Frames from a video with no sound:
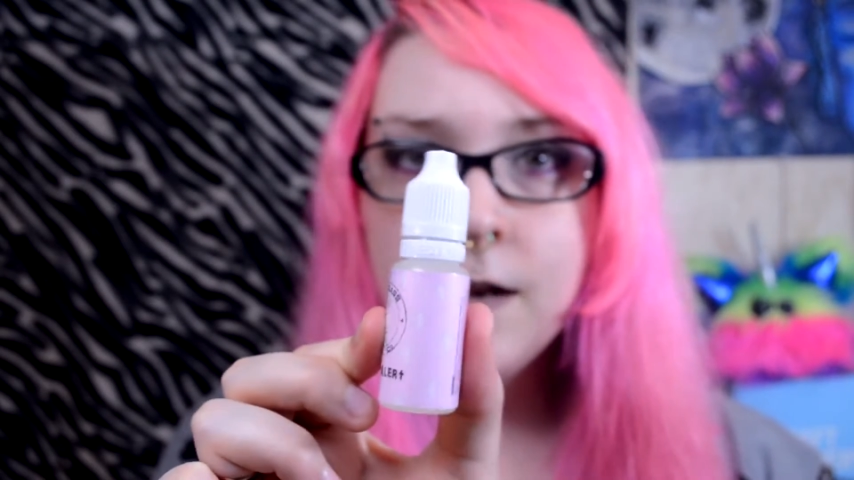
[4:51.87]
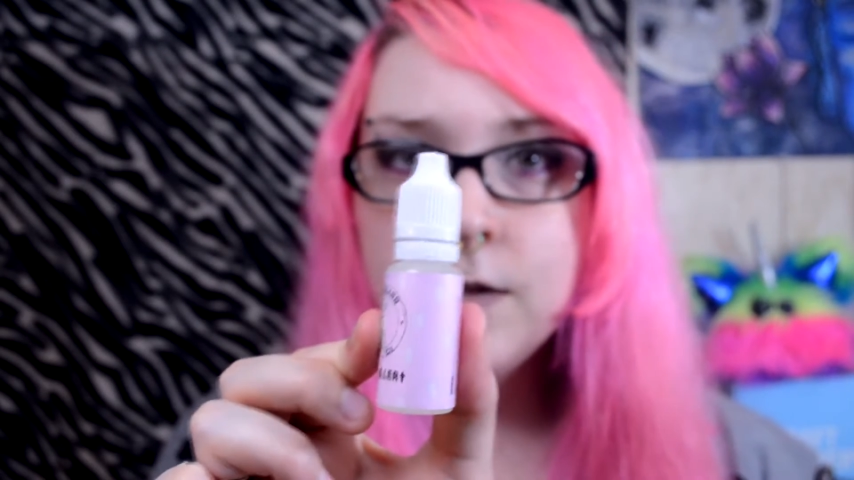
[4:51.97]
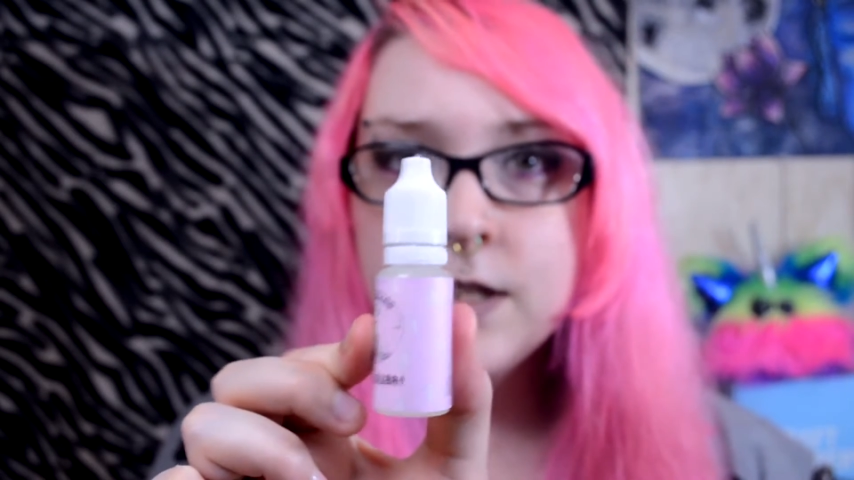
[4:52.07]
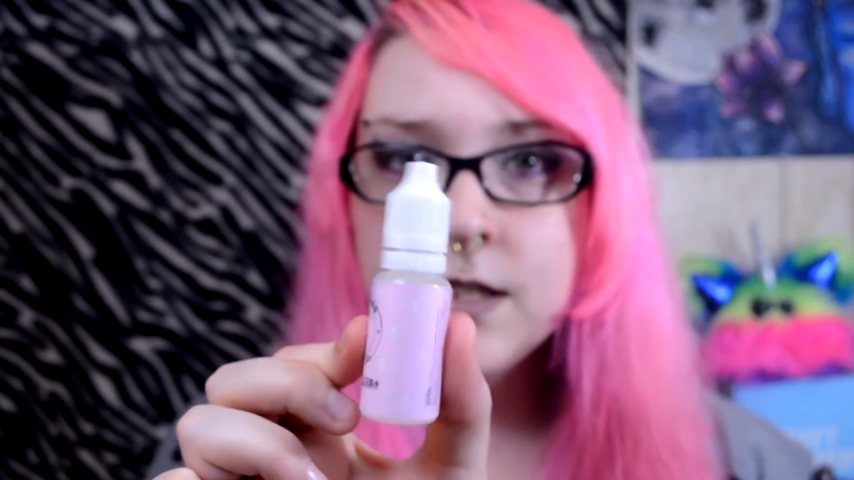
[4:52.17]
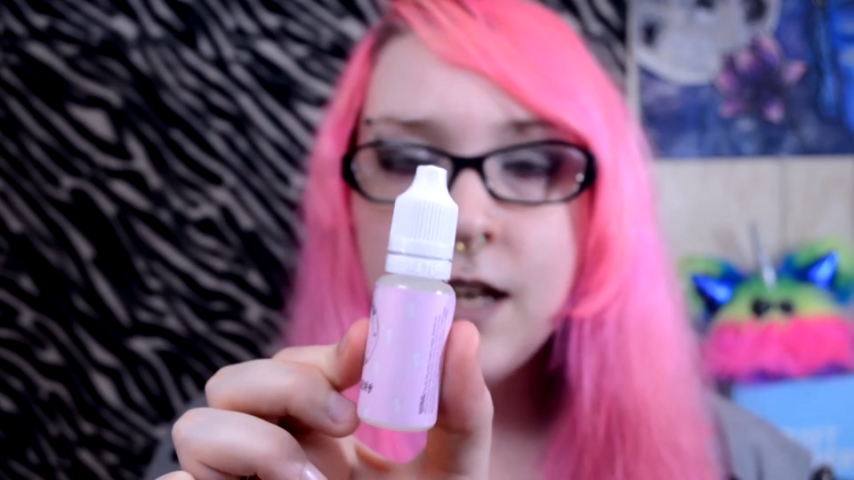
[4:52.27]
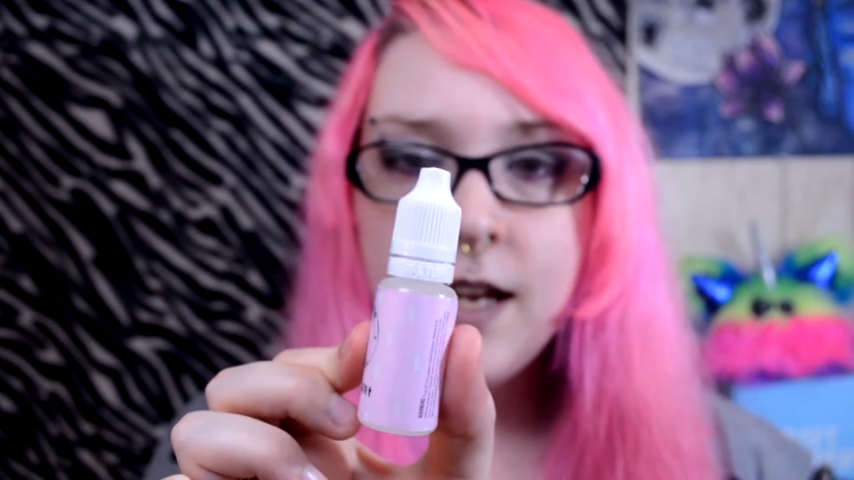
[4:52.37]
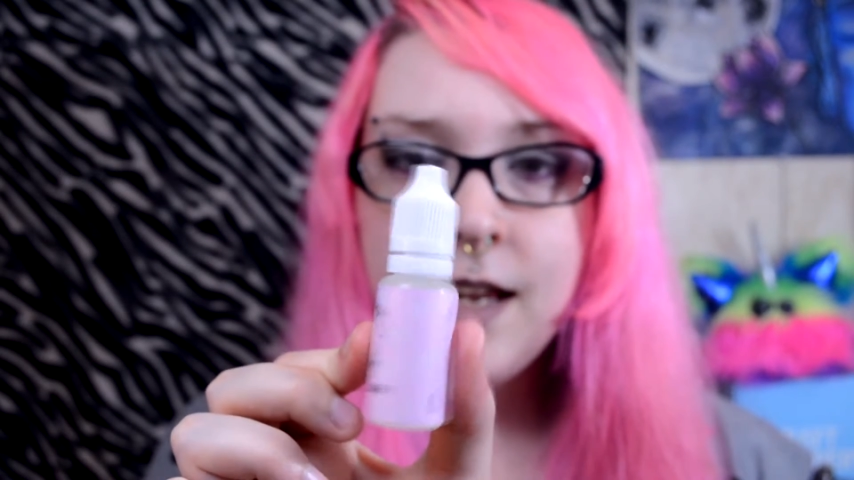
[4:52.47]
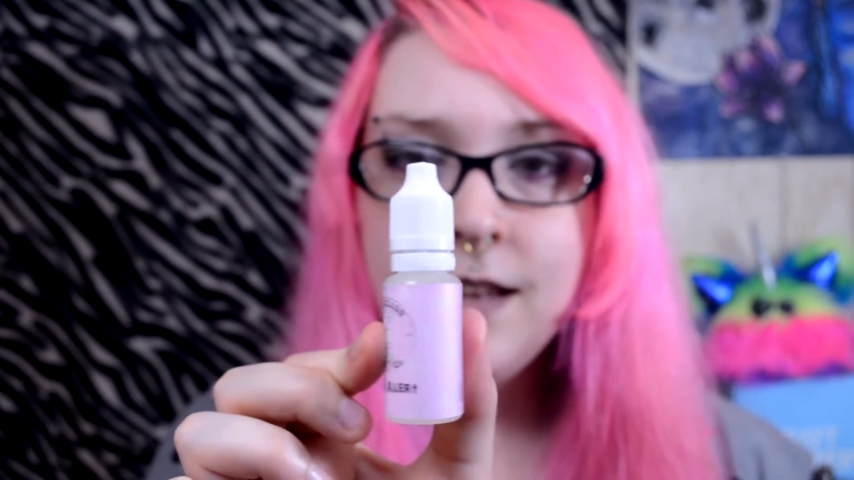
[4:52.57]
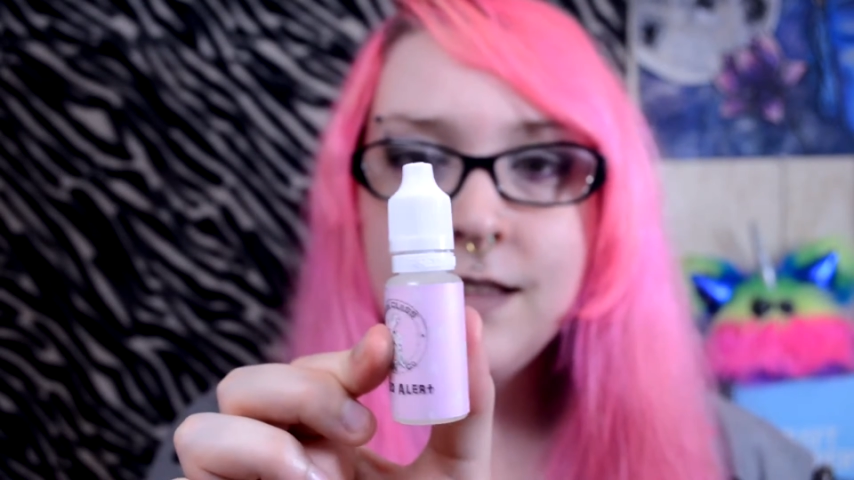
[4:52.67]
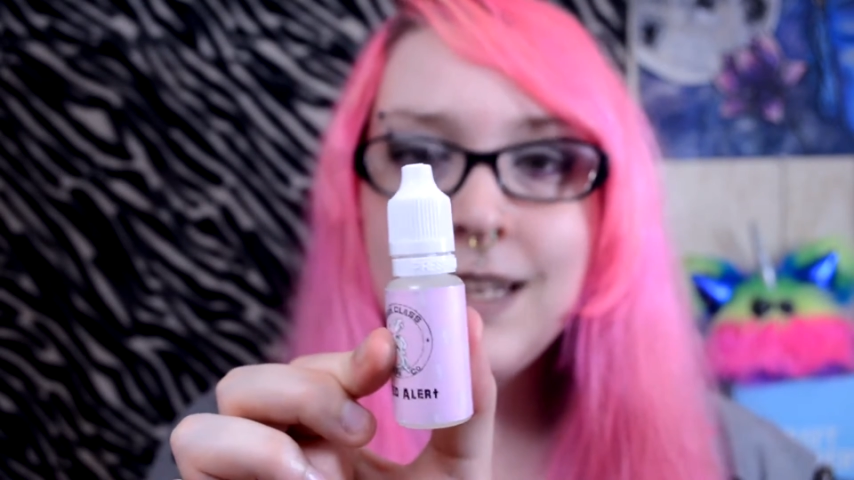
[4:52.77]
which I
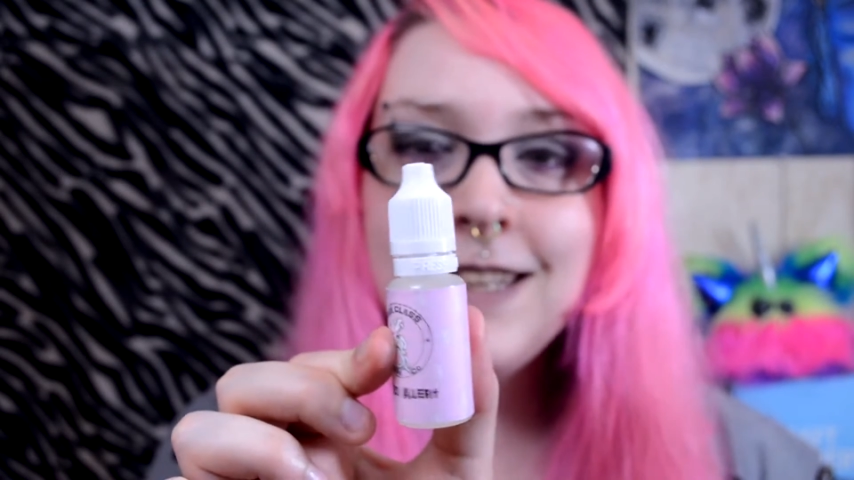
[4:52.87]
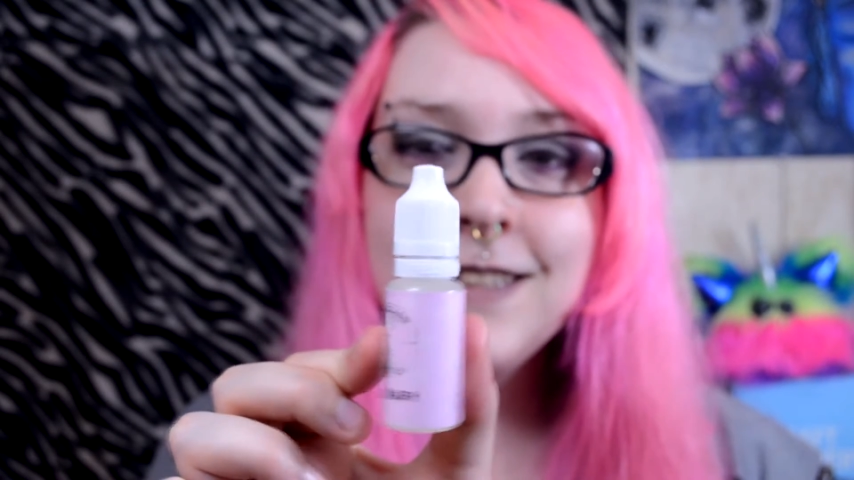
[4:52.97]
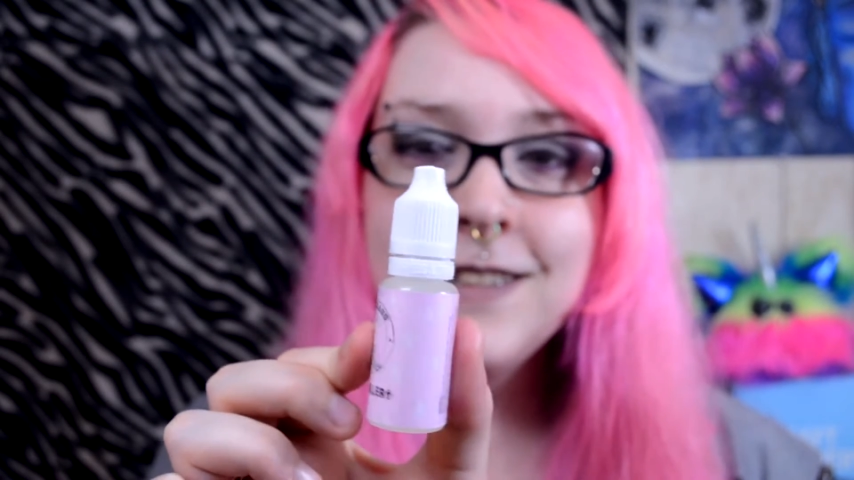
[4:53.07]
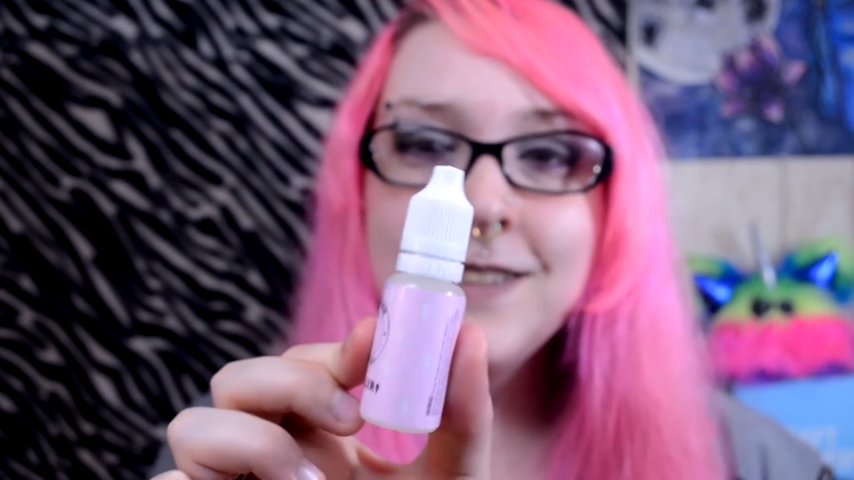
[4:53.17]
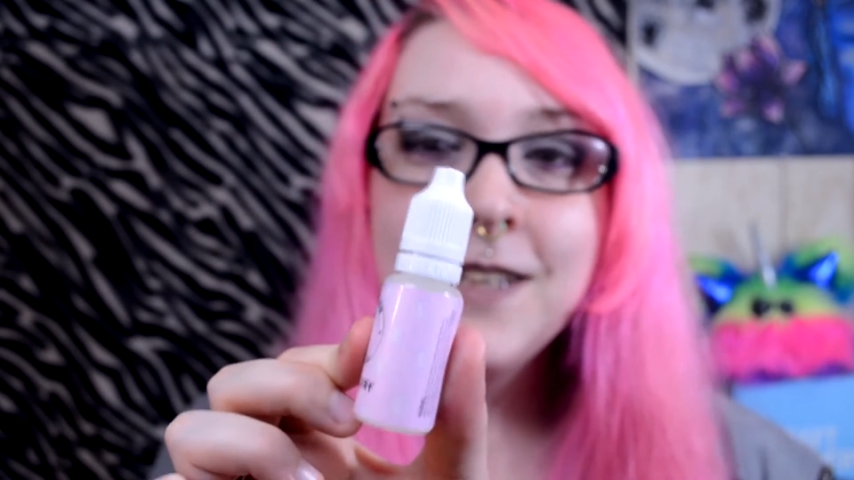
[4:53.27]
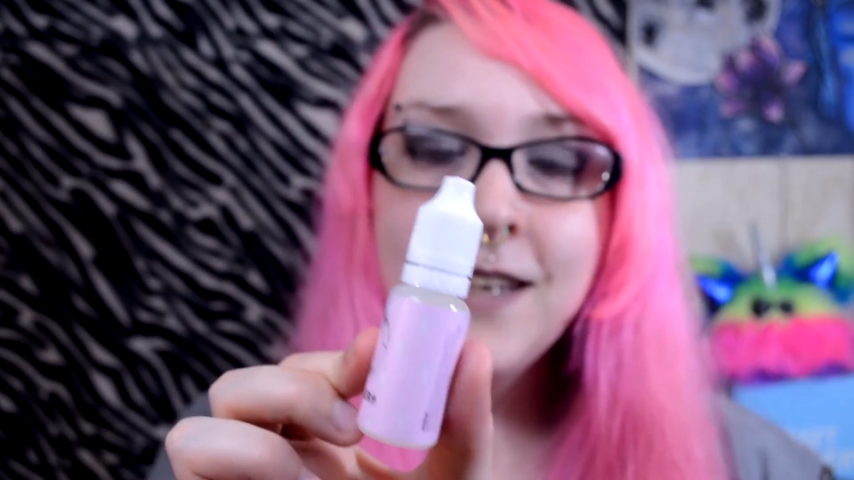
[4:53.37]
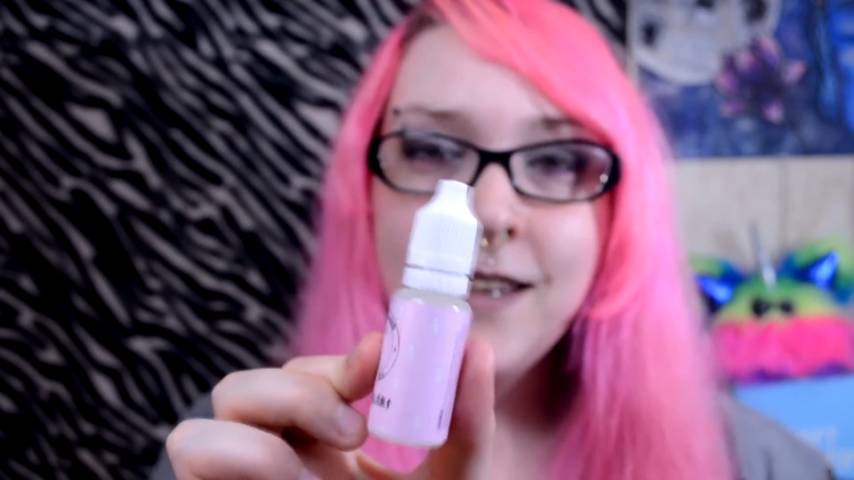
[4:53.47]
hate these.